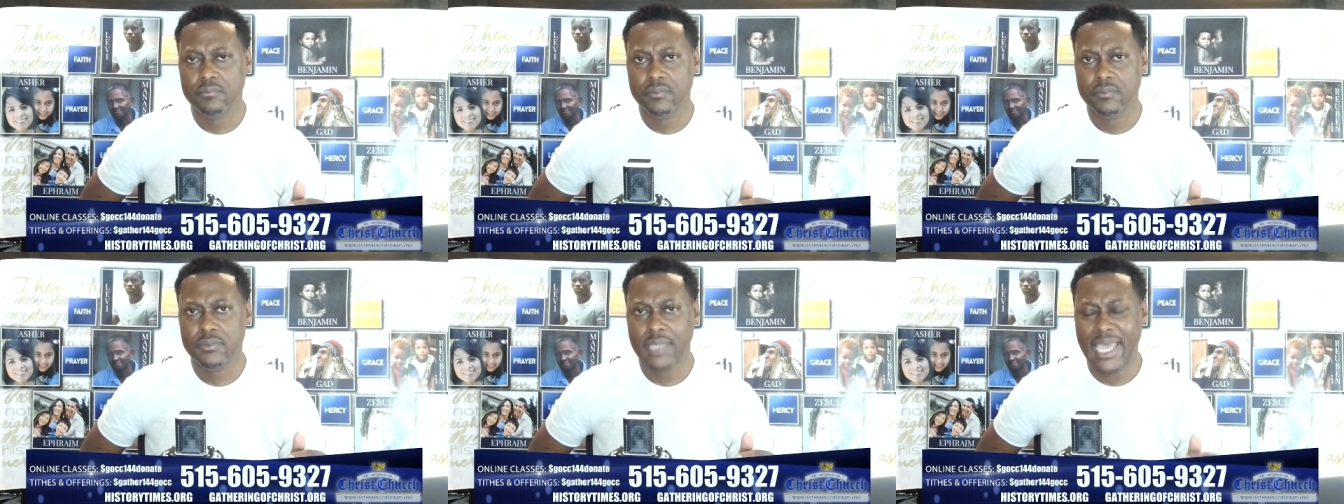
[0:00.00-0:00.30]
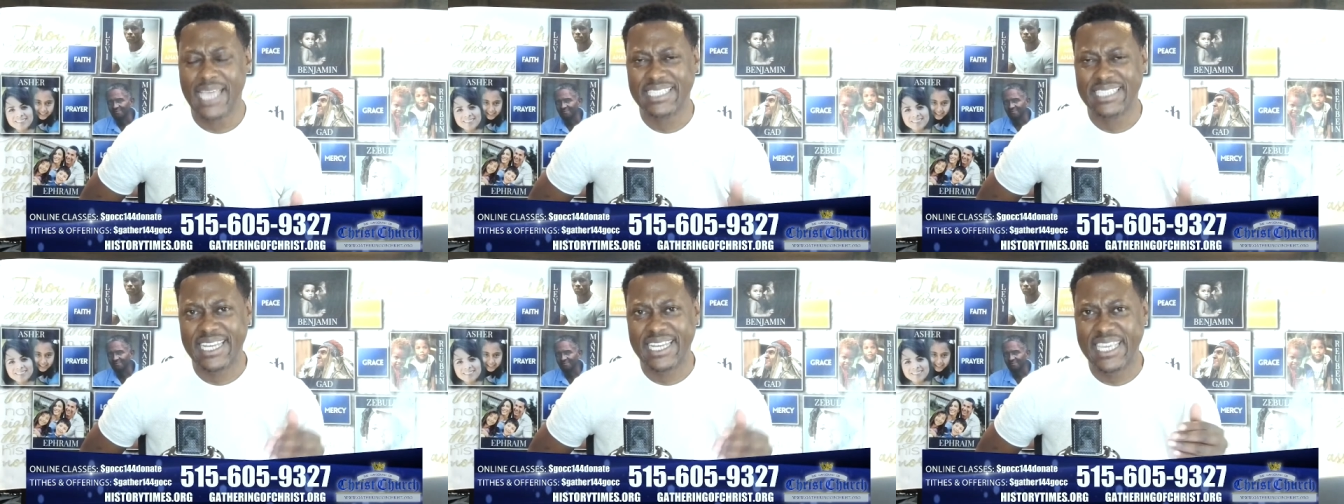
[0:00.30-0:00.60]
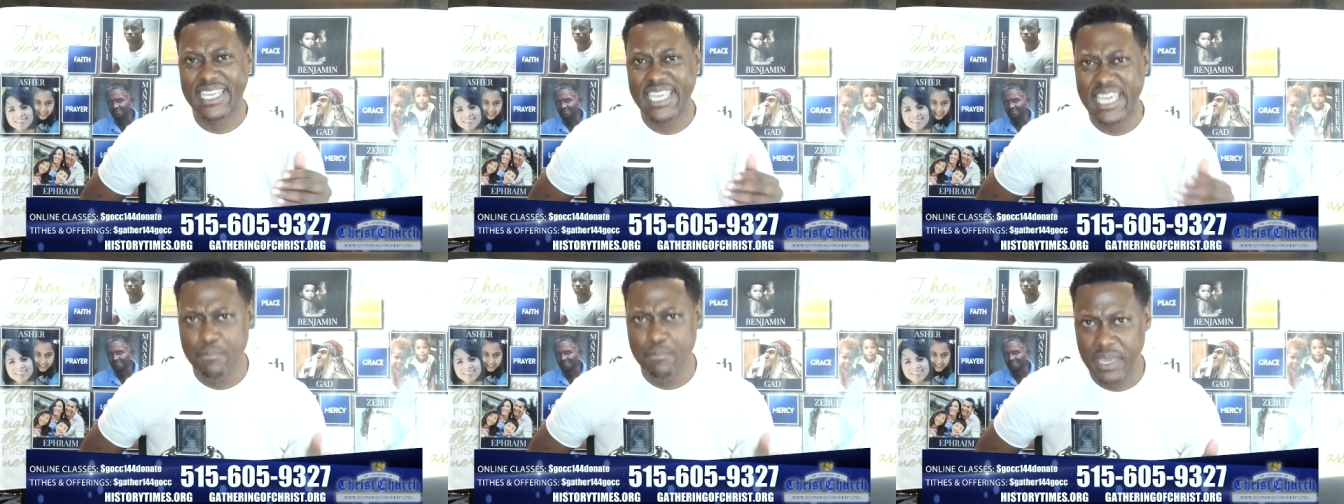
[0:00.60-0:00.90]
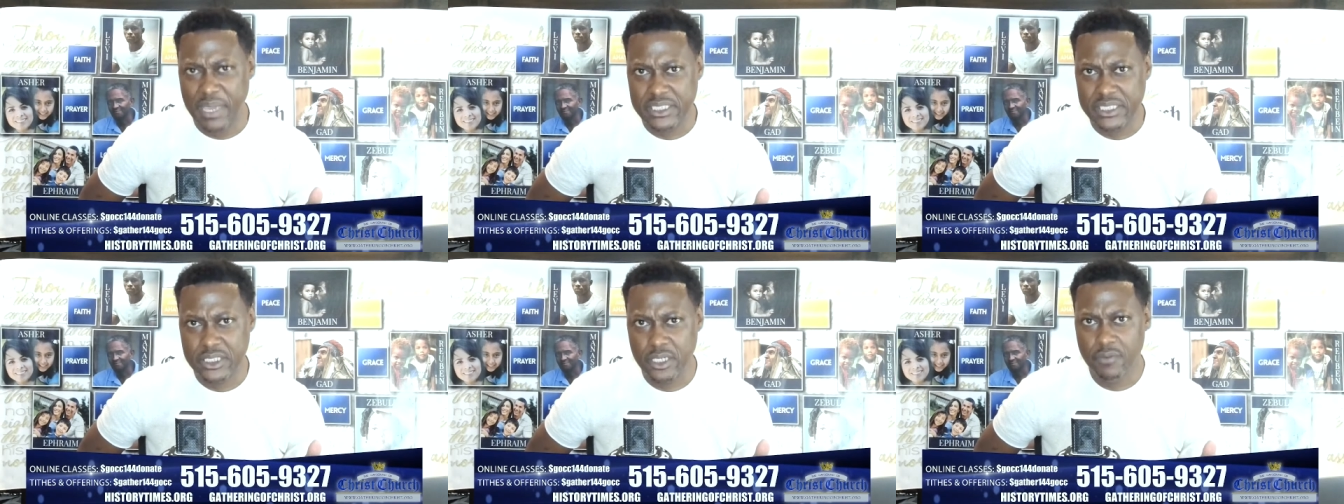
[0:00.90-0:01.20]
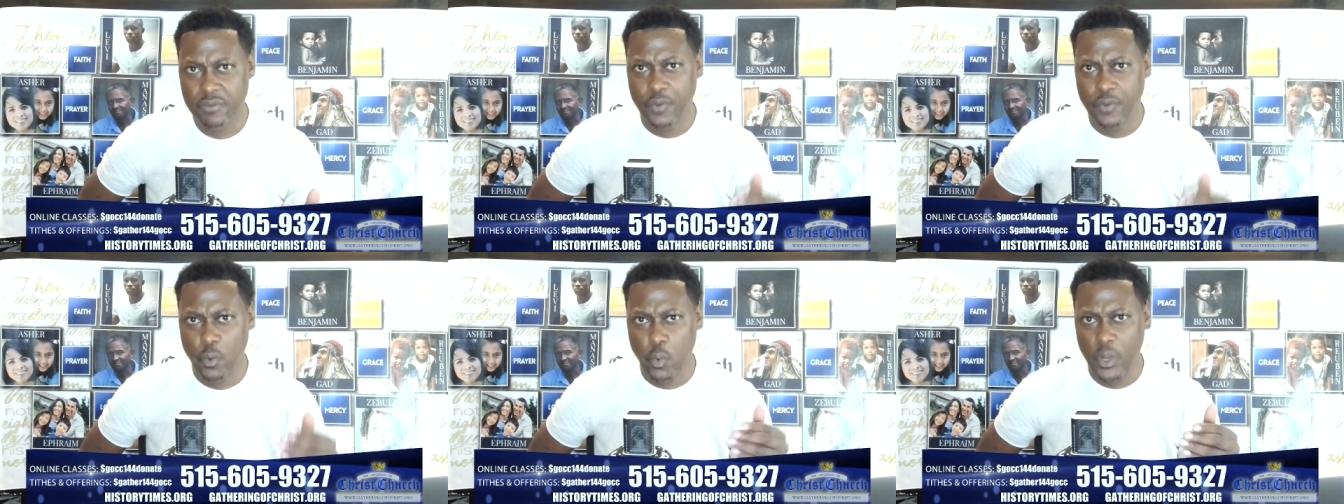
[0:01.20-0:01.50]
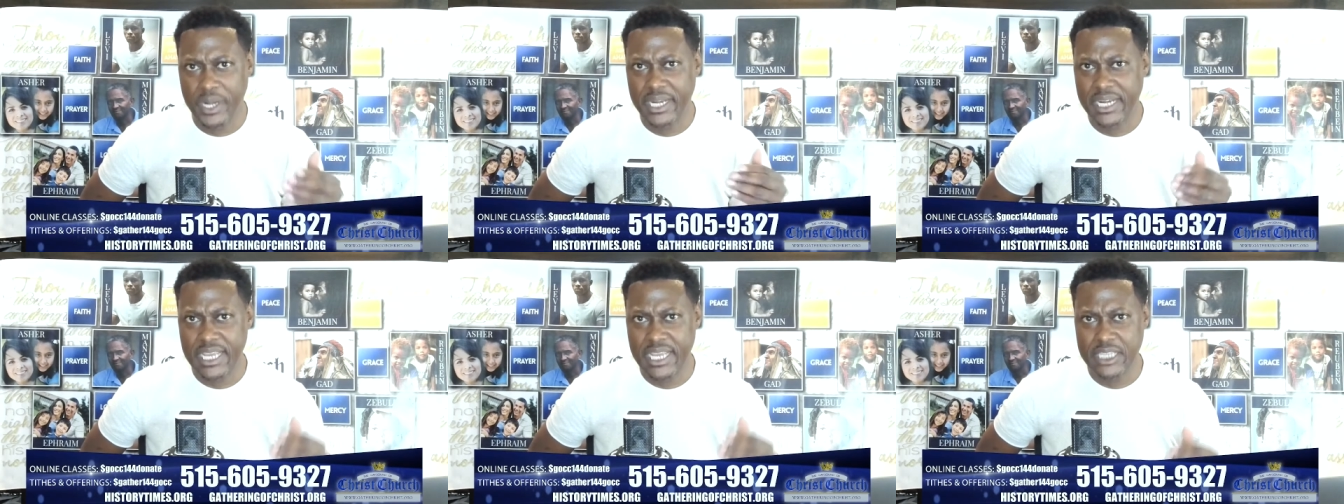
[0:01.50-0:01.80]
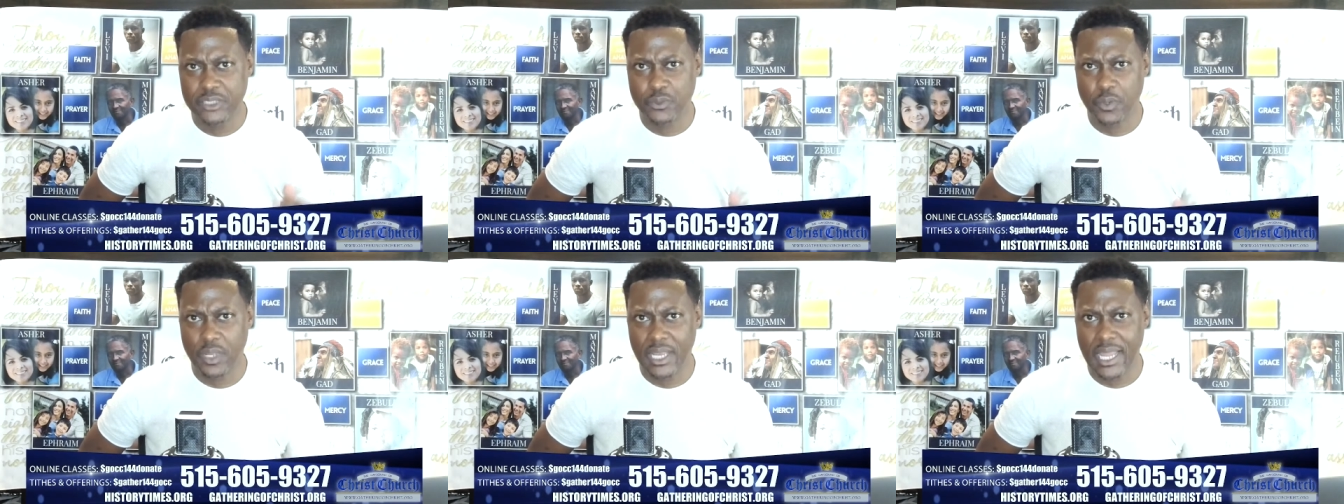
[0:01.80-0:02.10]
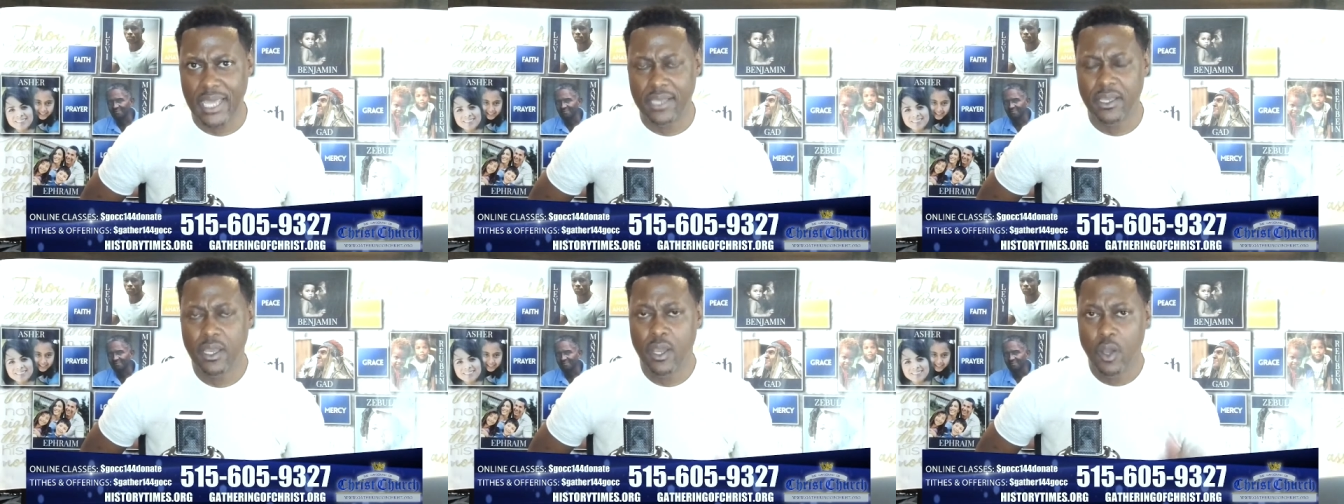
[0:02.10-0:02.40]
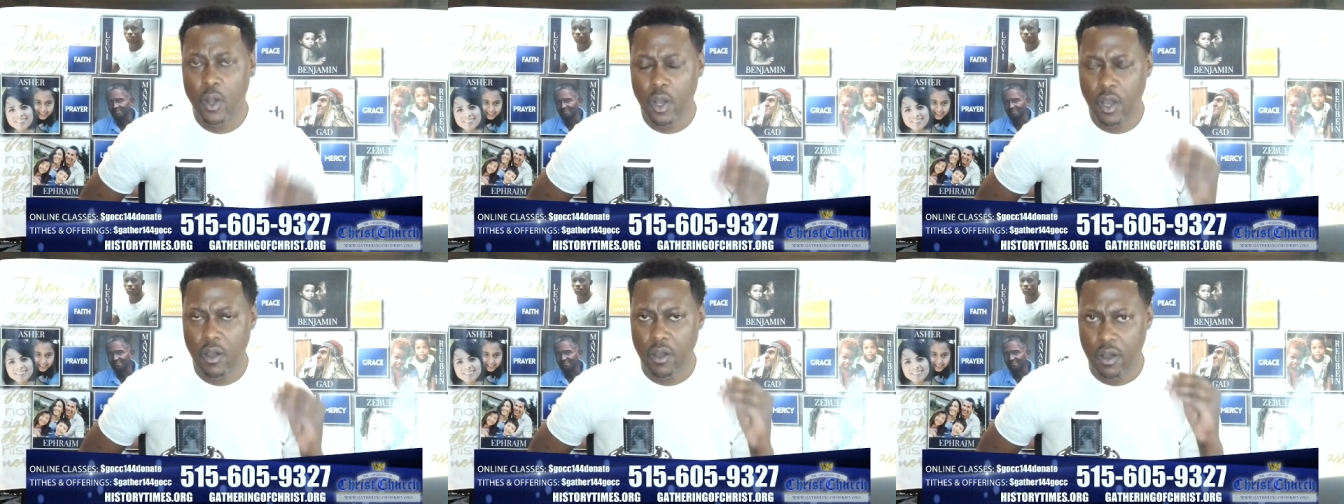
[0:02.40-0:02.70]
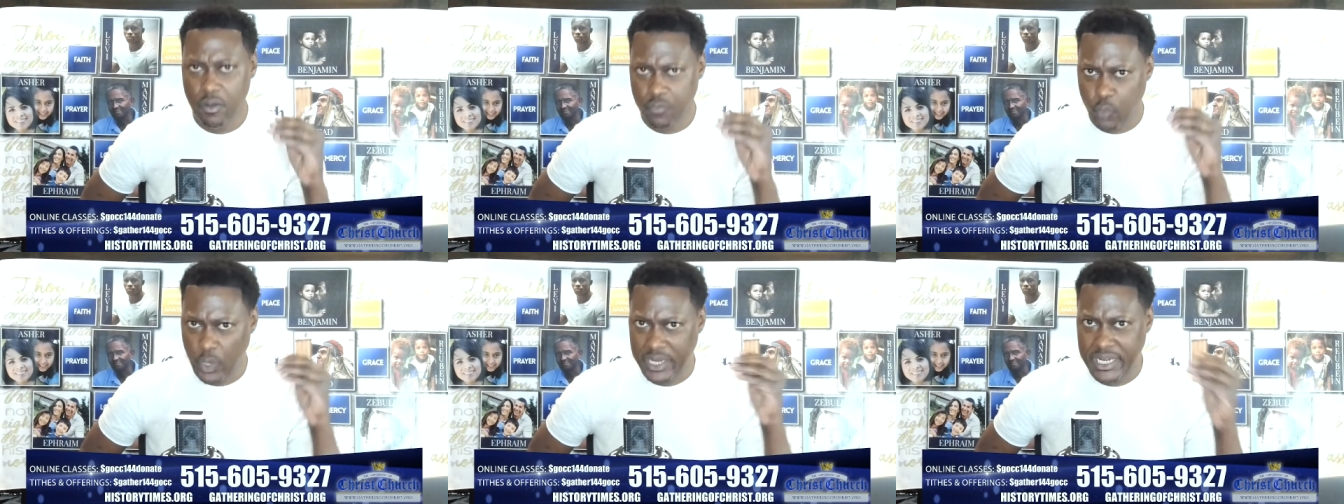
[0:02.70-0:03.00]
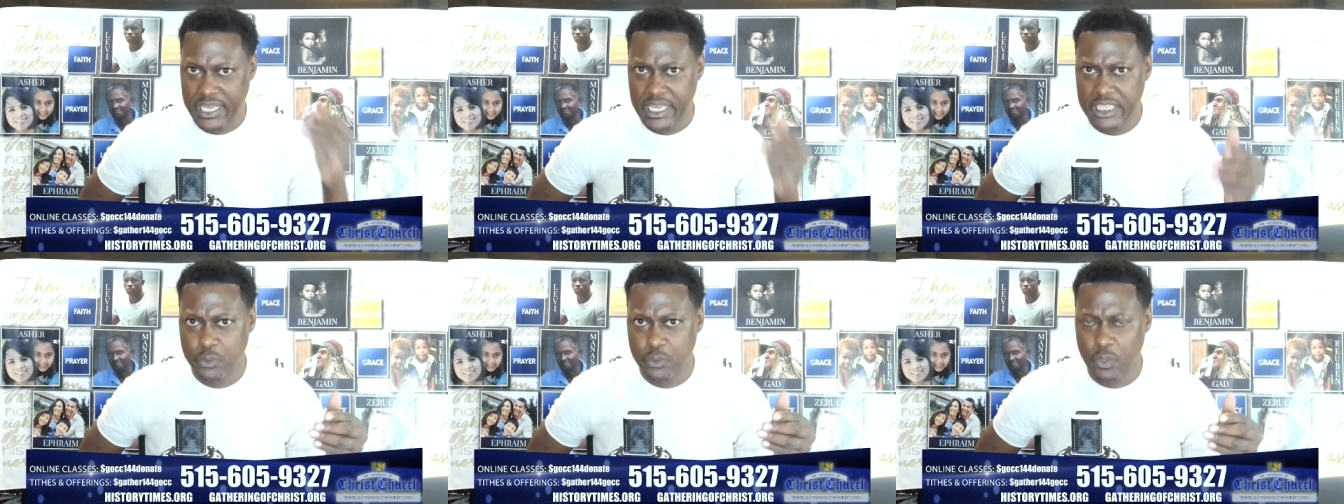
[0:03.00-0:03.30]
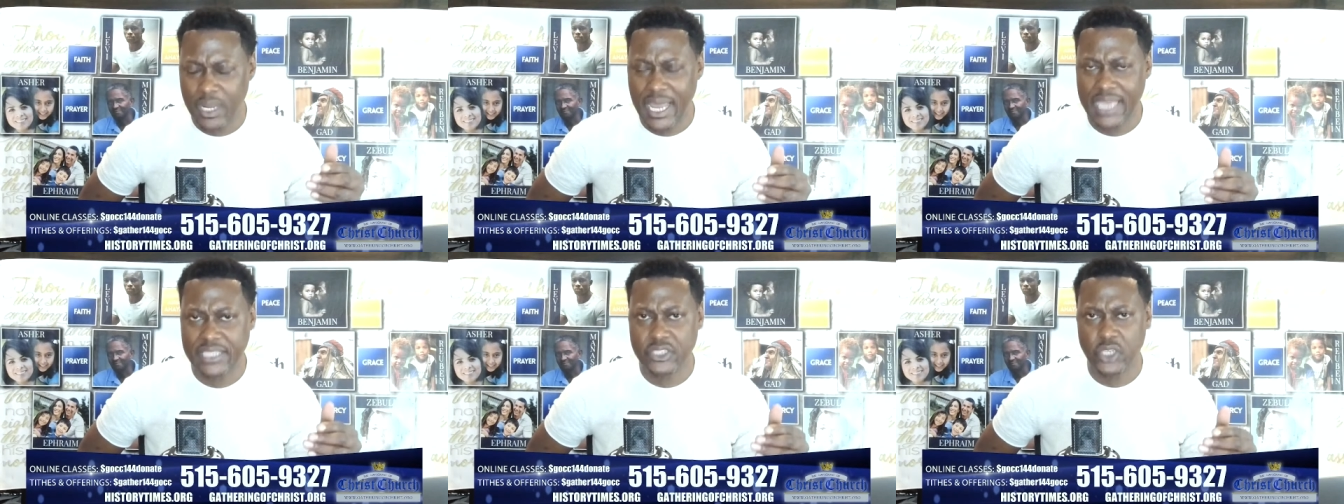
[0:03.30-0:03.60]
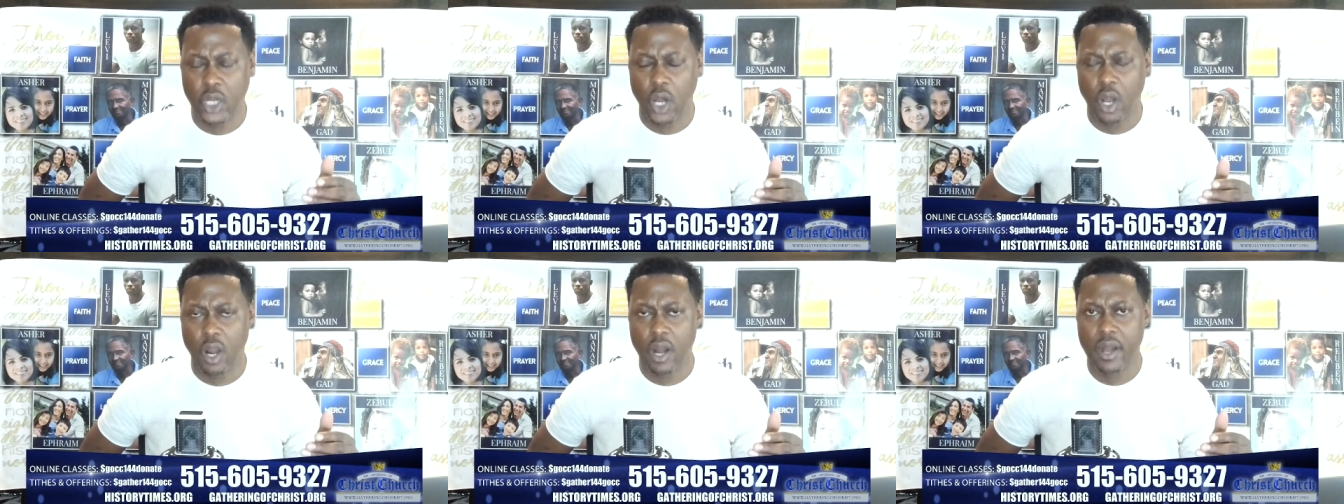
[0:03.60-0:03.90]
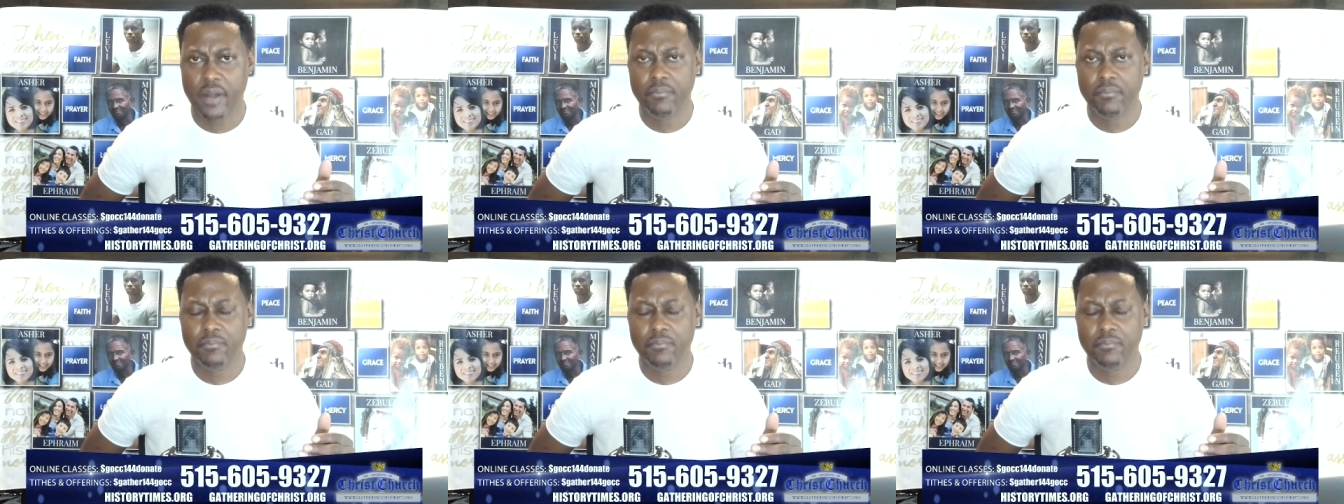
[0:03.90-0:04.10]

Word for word: as an image for what an Israelite of what Israelites are.